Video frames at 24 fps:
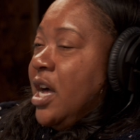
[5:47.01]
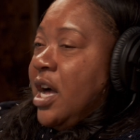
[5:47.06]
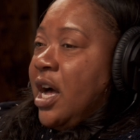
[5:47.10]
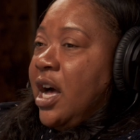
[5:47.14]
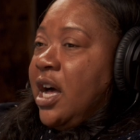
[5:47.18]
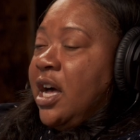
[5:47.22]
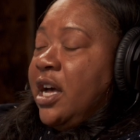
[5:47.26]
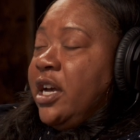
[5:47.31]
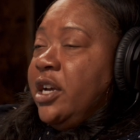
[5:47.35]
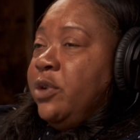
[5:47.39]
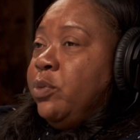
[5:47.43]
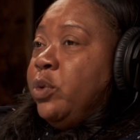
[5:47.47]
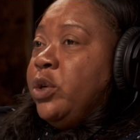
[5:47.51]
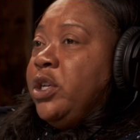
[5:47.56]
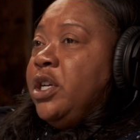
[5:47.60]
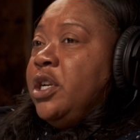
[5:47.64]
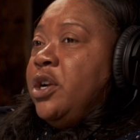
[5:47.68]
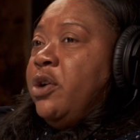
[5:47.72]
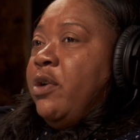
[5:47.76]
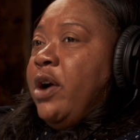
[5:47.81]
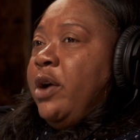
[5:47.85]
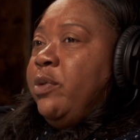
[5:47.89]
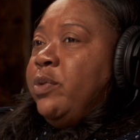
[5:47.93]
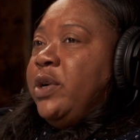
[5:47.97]

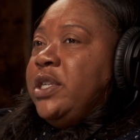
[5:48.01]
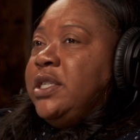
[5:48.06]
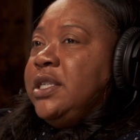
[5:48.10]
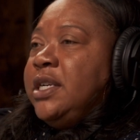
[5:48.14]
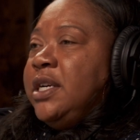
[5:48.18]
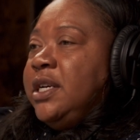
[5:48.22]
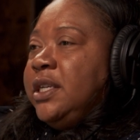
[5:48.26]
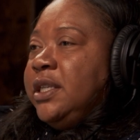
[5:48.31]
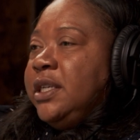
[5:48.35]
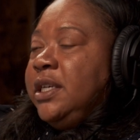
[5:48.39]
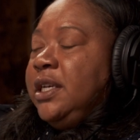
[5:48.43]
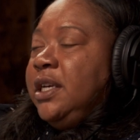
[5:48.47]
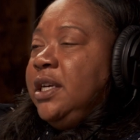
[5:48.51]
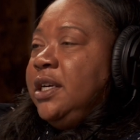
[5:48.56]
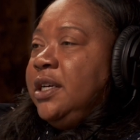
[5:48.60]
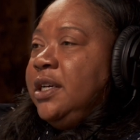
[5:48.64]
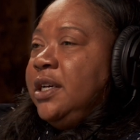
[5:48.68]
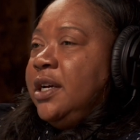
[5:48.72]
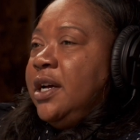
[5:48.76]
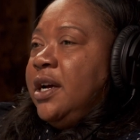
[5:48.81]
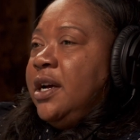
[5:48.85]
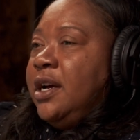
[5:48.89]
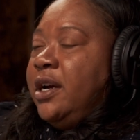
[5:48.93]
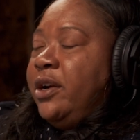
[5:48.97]
Well, I was in a league
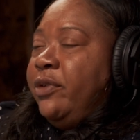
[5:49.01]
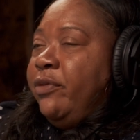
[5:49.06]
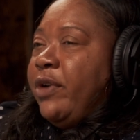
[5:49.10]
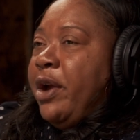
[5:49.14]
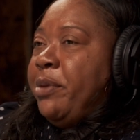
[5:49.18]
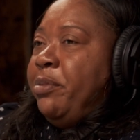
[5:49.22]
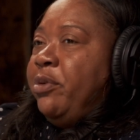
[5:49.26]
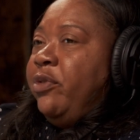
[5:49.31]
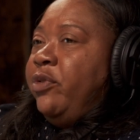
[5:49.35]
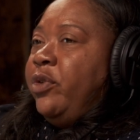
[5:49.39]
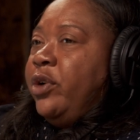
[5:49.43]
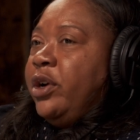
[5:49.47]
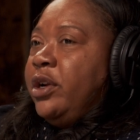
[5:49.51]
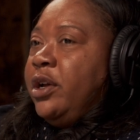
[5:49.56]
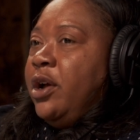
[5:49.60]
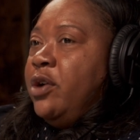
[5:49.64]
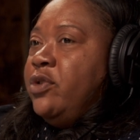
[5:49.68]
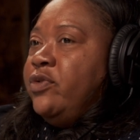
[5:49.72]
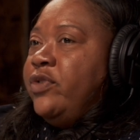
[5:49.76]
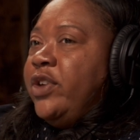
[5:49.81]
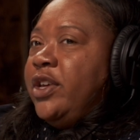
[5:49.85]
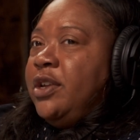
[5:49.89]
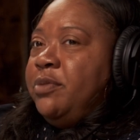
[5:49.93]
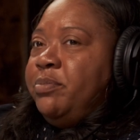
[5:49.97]
right before
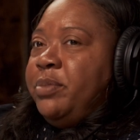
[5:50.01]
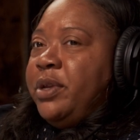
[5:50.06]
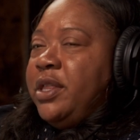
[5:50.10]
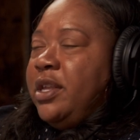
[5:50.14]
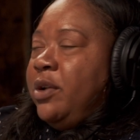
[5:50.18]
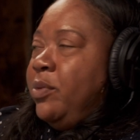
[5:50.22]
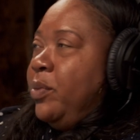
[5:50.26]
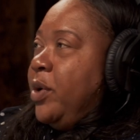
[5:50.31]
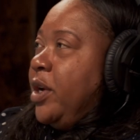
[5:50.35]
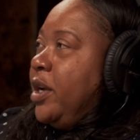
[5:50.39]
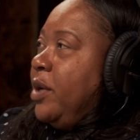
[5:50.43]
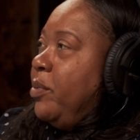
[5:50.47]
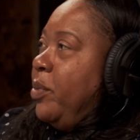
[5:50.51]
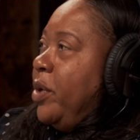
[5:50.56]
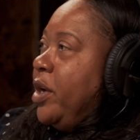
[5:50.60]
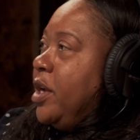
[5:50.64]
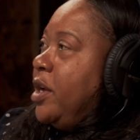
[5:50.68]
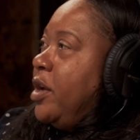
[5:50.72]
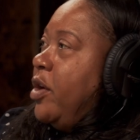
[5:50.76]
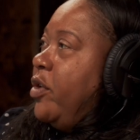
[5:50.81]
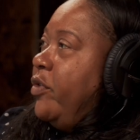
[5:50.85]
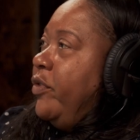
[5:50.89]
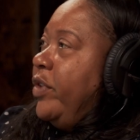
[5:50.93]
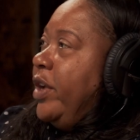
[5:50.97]
COVID, but then when
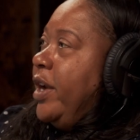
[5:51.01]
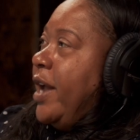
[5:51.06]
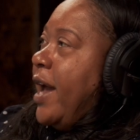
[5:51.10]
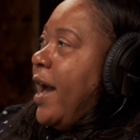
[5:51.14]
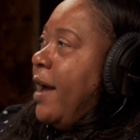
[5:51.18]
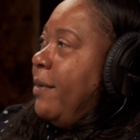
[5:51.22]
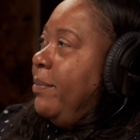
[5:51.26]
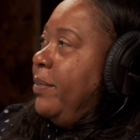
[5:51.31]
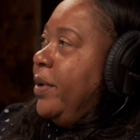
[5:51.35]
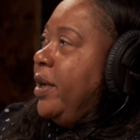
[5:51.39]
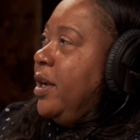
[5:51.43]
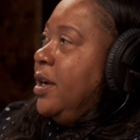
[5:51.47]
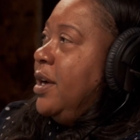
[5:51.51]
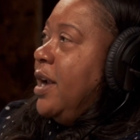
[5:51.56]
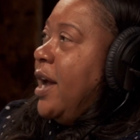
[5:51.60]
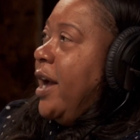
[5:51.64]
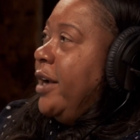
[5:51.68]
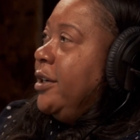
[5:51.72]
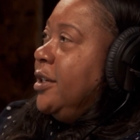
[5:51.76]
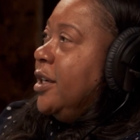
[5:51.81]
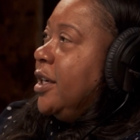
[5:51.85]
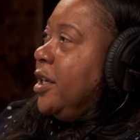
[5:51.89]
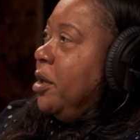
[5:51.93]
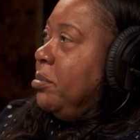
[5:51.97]
COVID happened, I
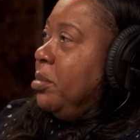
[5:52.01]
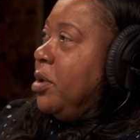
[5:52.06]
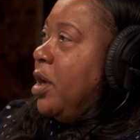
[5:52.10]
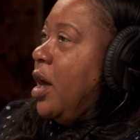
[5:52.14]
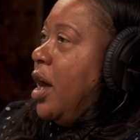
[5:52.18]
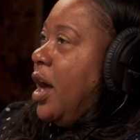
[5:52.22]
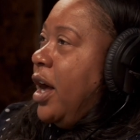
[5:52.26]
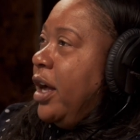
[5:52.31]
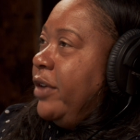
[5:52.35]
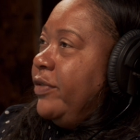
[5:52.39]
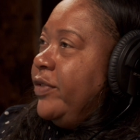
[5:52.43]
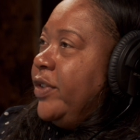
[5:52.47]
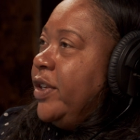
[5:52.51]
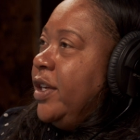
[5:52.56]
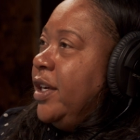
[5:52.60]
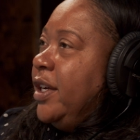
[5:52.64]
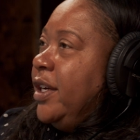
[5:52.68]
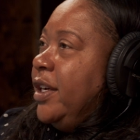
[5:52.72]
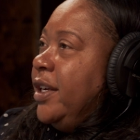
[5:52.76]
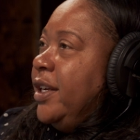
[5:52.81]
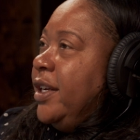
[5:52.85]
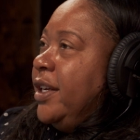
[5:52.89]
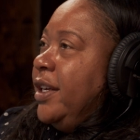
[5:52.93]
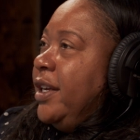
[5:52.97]
took up golf.
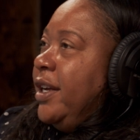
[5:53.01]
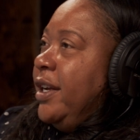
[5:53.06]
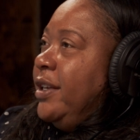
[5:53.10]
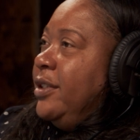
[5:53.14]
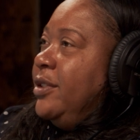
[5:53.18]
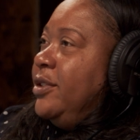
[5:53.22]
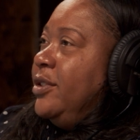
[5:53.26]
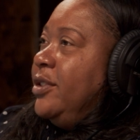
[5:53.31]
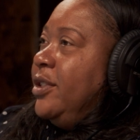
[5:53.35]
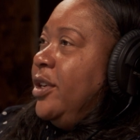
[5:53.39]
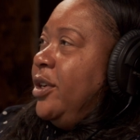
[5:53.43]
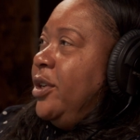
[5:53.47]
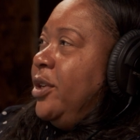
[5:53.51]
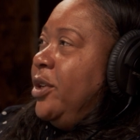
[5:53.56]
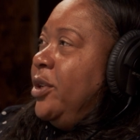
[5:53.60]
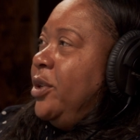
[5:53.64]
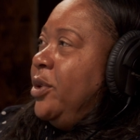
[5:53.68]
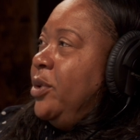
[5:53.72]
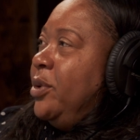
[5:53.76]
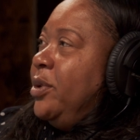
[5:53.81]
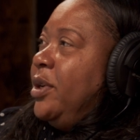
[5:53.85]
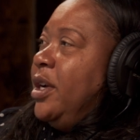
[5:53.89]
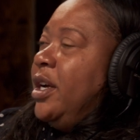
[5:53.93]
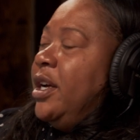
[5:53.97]
And
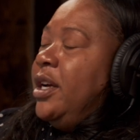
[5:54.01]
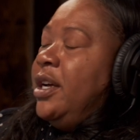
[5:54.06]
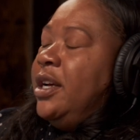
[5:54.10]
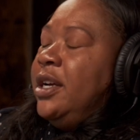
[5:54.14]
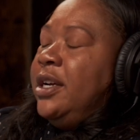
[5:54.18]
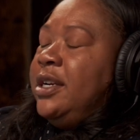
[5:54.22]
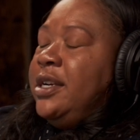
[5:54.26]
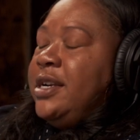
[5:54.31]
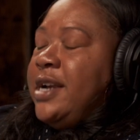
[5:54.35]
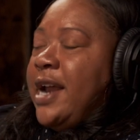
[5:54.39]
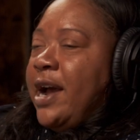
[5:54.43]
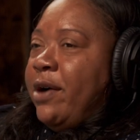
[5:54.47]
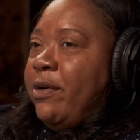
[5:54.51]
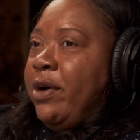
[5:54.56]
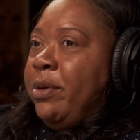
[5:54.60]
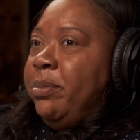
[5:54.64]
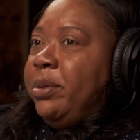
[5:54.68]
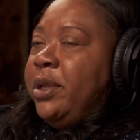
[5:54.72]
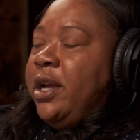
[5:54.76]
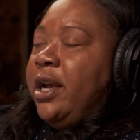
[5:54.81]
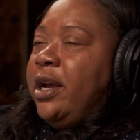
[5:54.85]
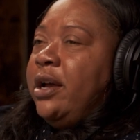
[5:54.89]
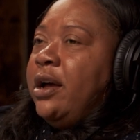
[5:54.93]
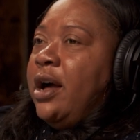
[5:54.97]
so now I
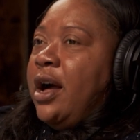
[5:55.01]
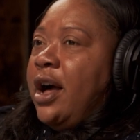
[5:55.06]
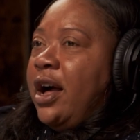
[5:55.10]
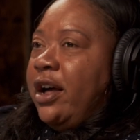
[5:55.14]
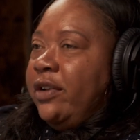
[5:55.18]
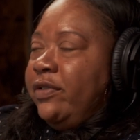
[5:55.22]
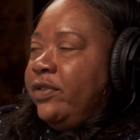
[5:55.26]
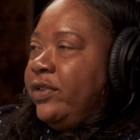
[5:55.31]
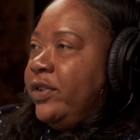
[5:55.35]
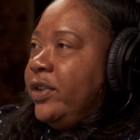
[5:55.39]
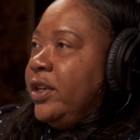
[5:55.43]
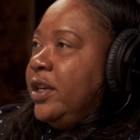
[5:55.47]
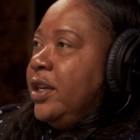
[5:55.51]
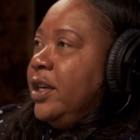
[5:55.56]
play golf.